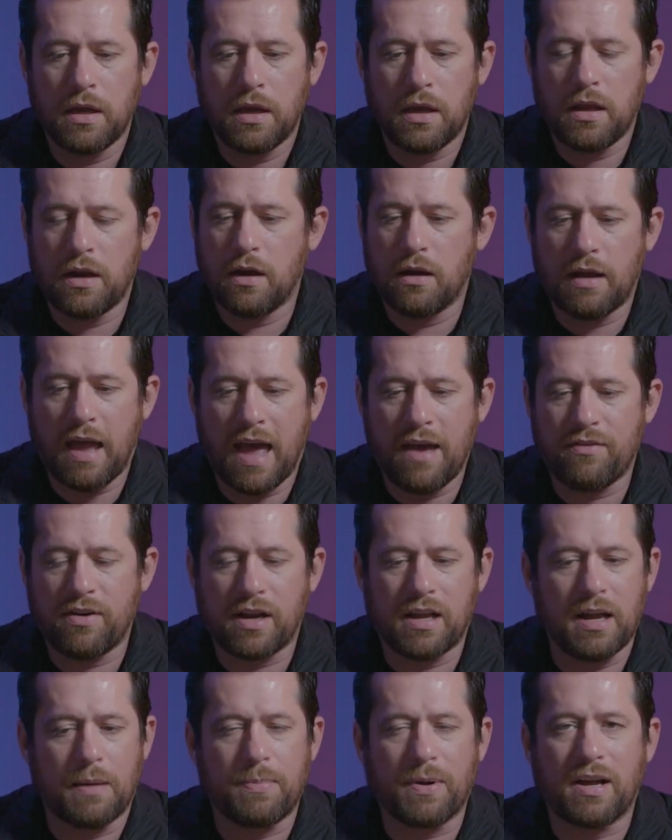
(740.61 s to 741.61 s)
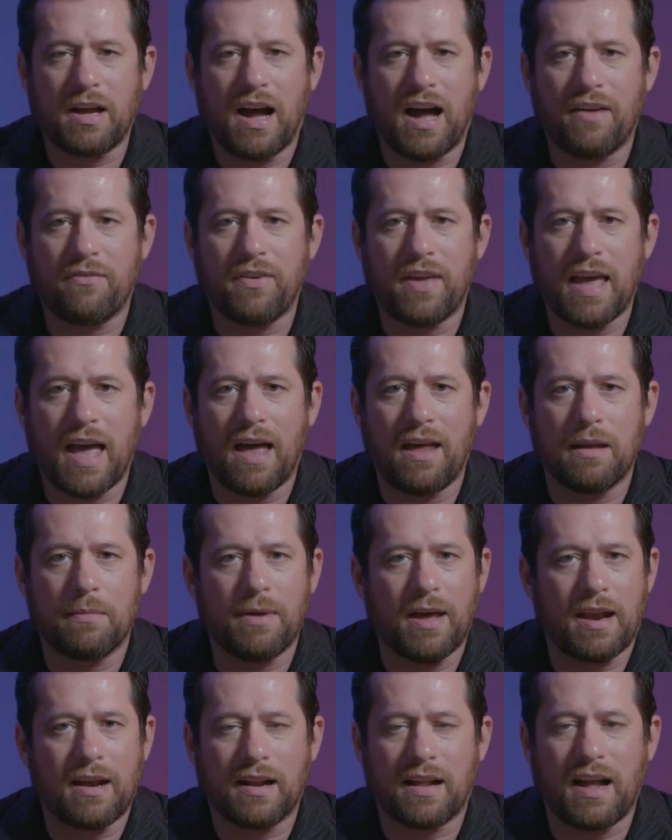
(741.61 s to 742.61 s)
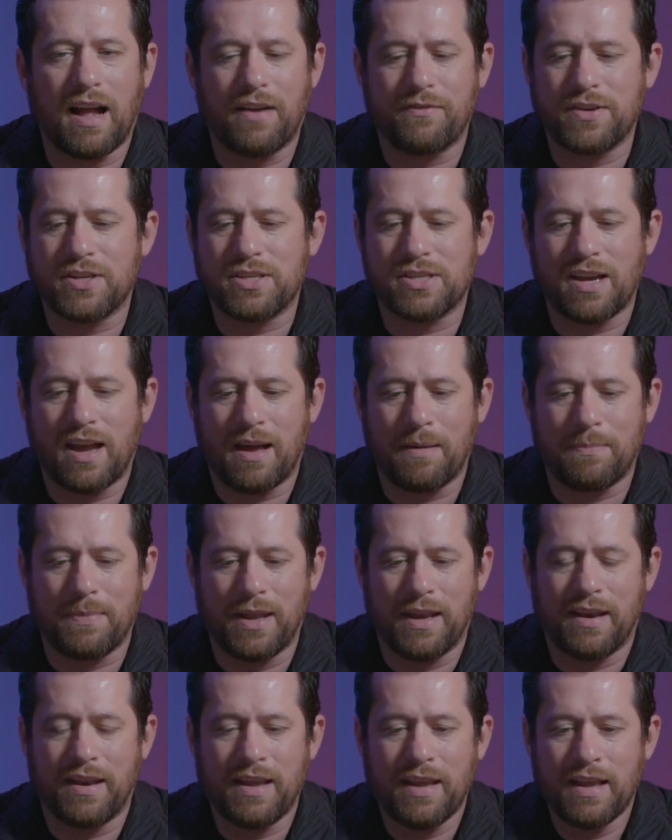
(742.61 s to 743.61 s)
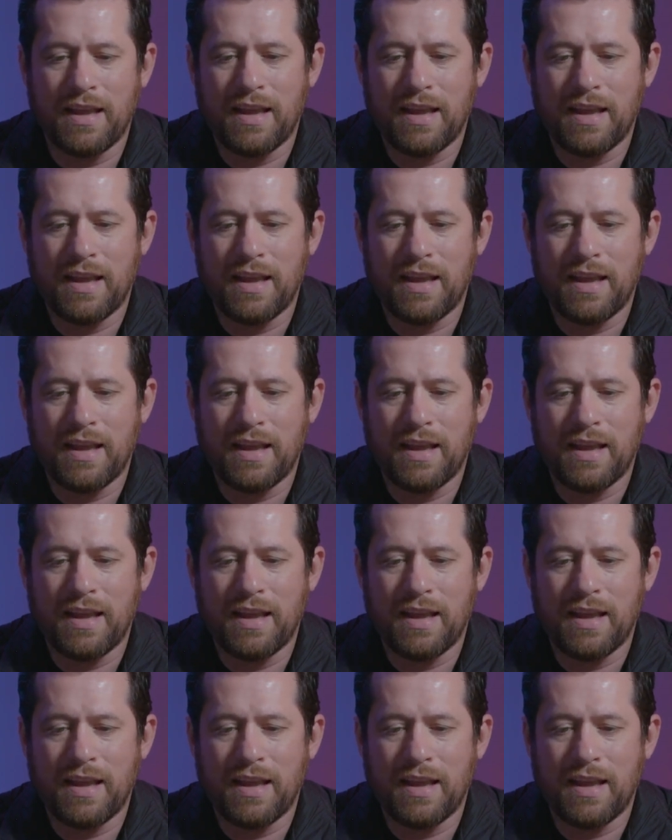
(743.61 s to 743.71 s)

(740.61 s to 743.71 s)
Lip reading: you know, having a cup of coffee out and about at a coffee shop and